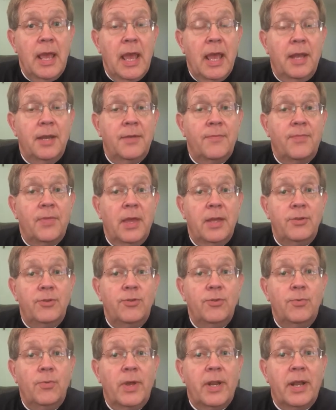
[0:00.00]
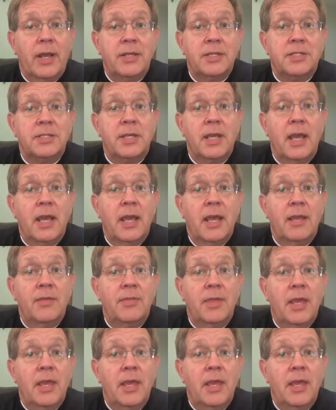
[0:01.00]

And if they do what I say,